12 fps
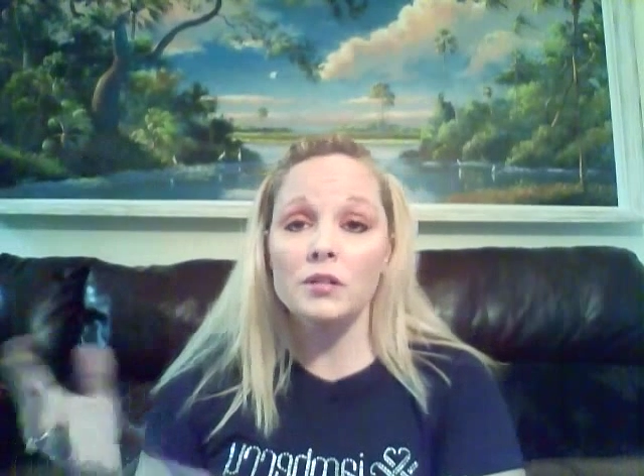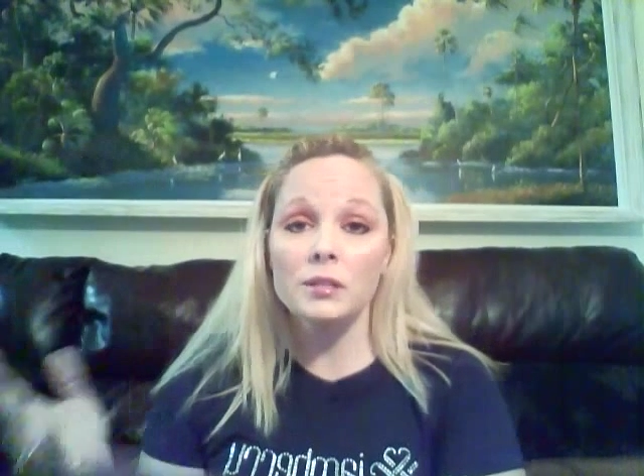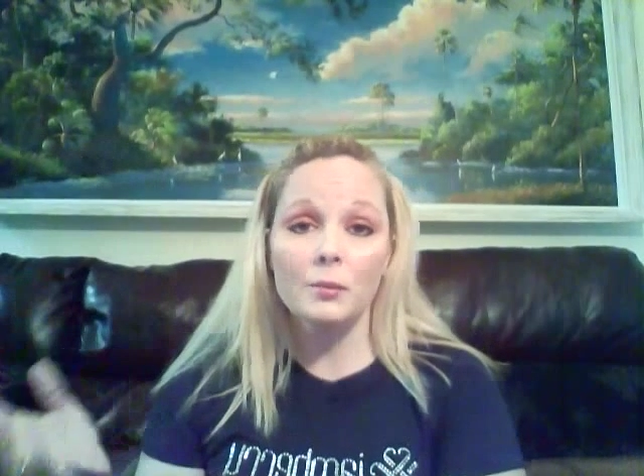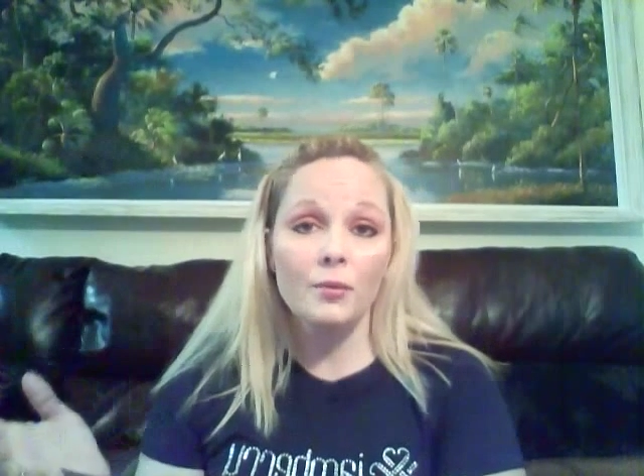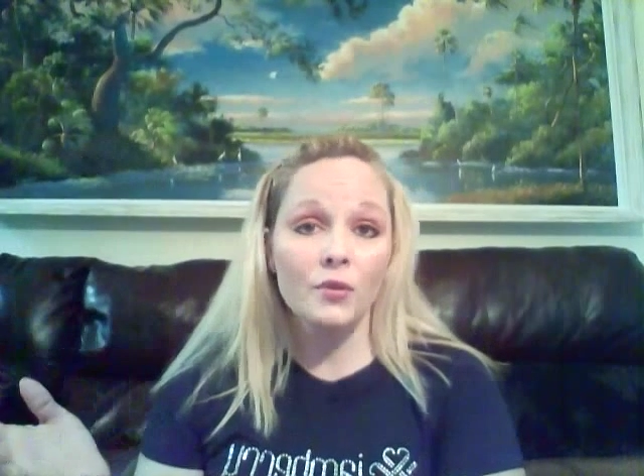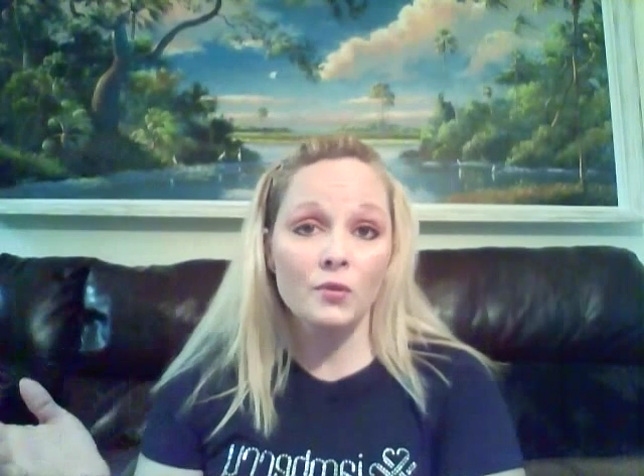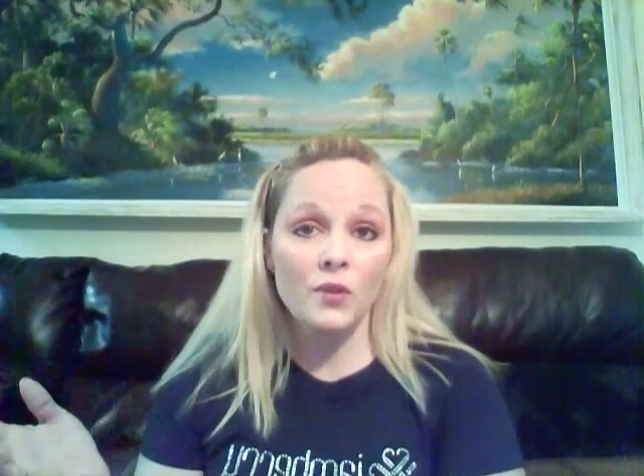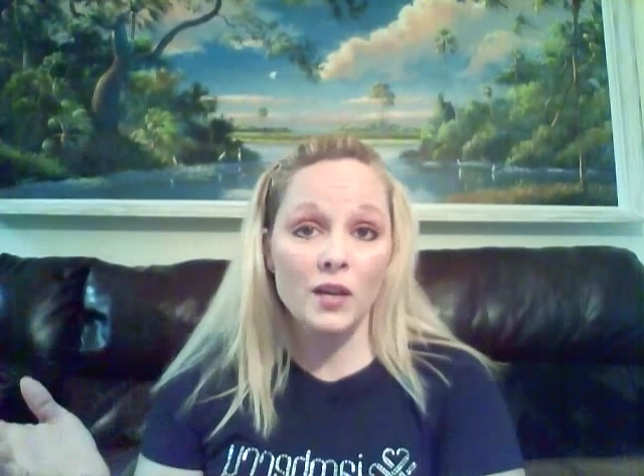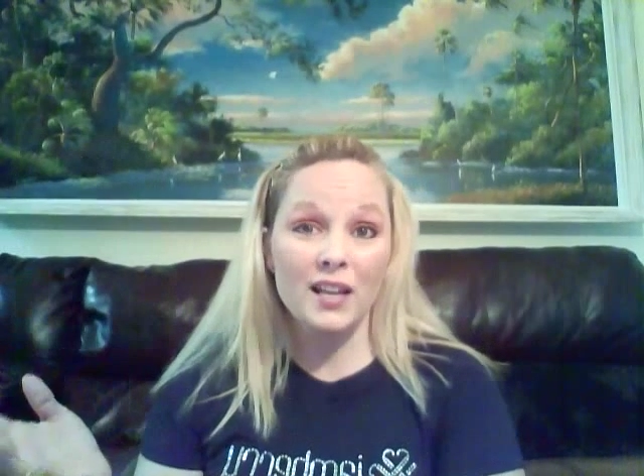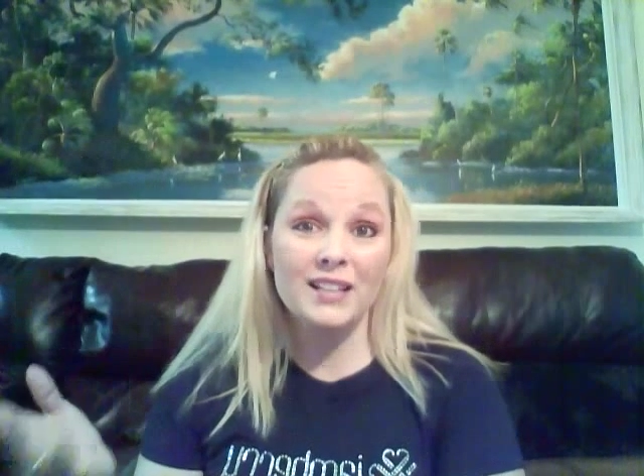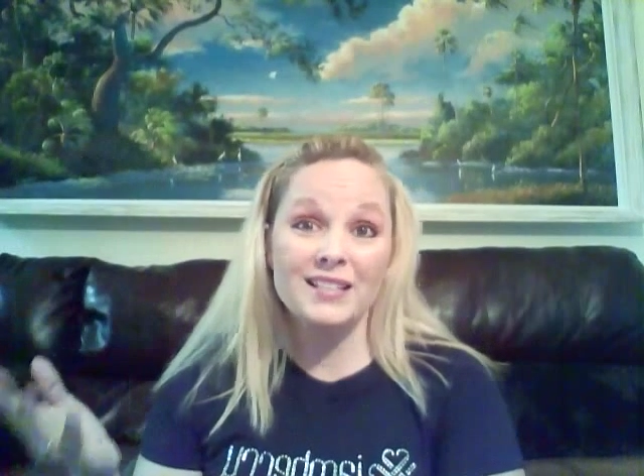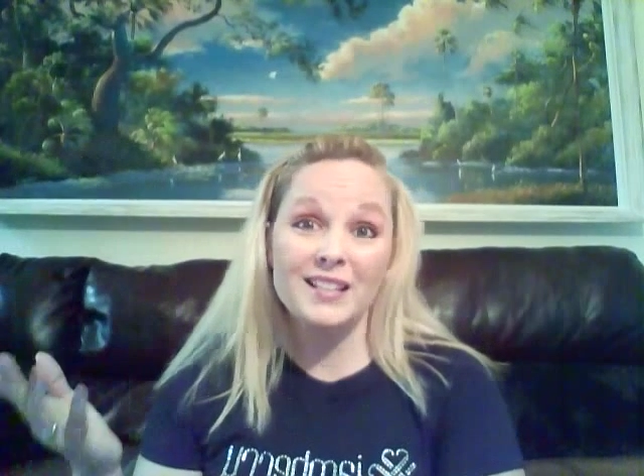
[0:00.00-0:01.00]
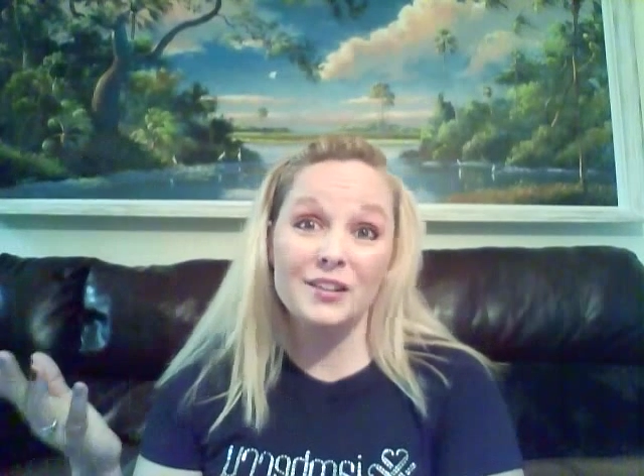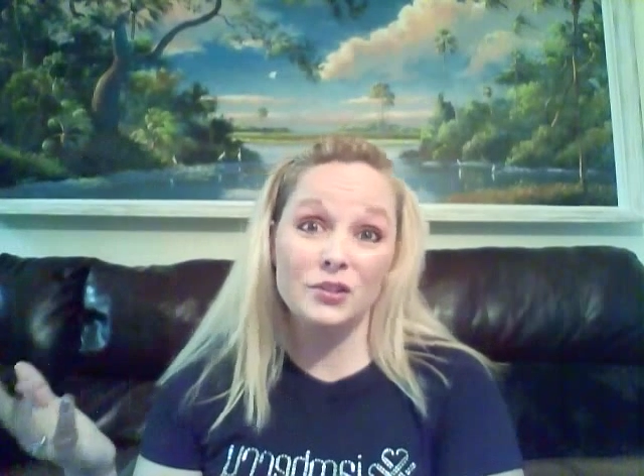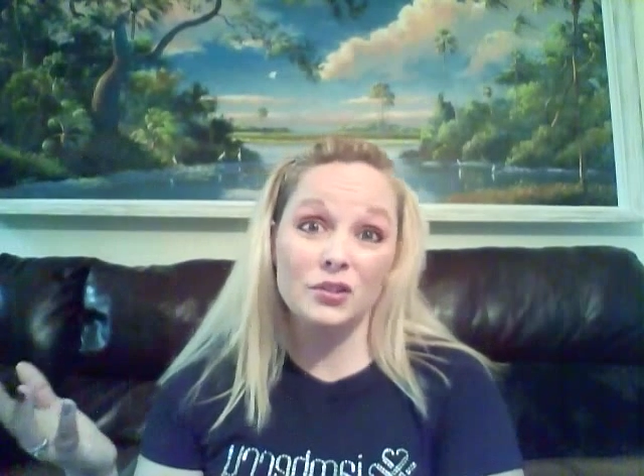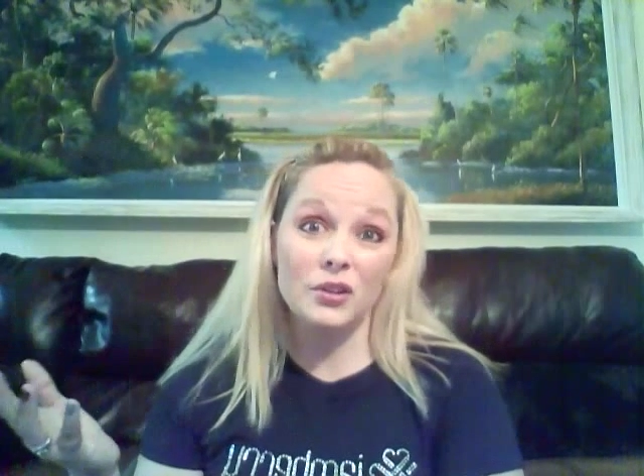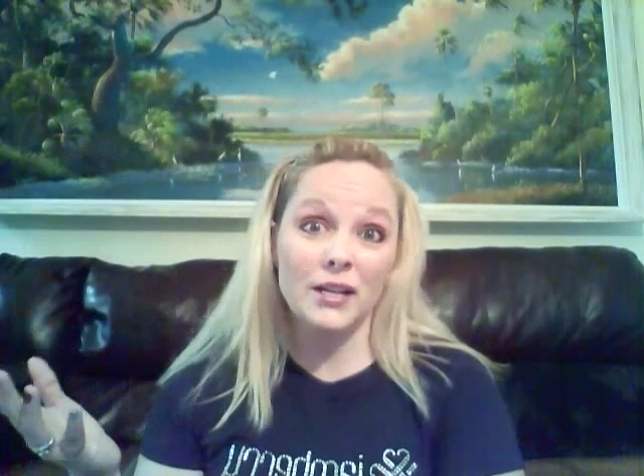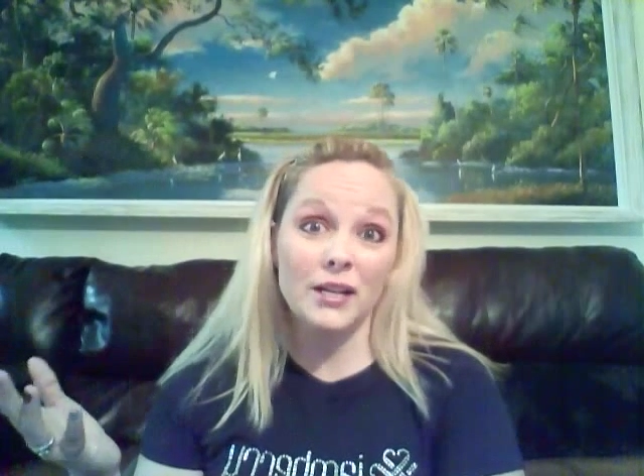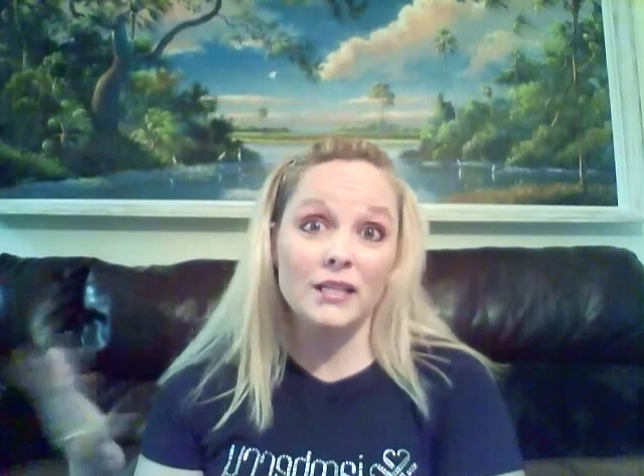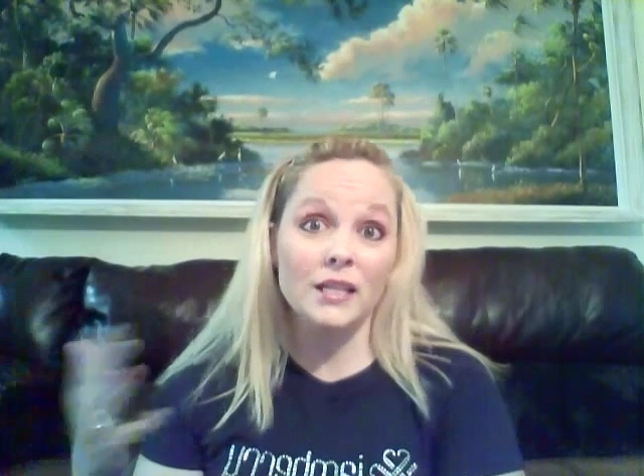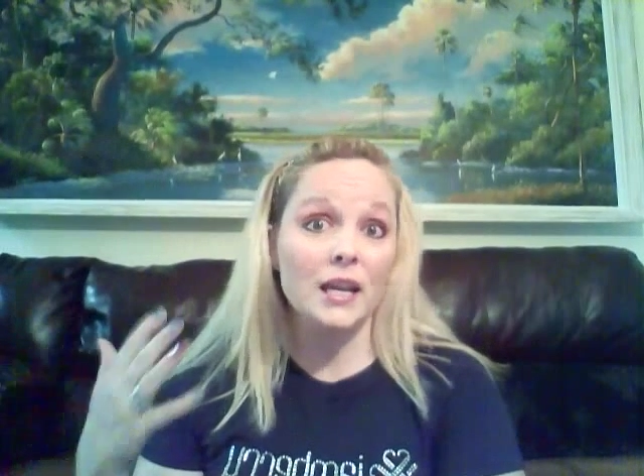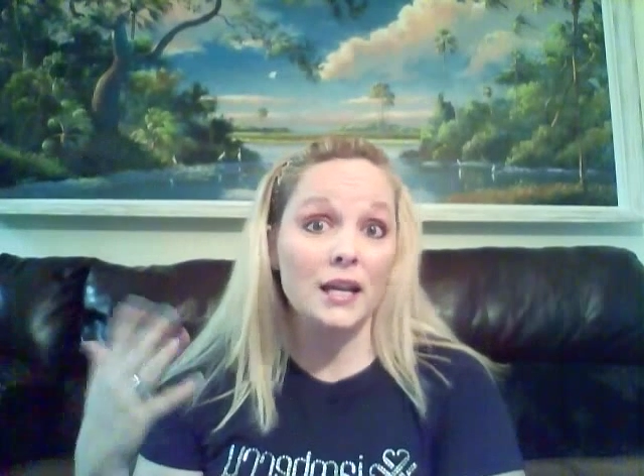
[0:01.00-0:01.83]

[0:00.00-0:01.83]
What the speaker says: Some of you think it sounds crazy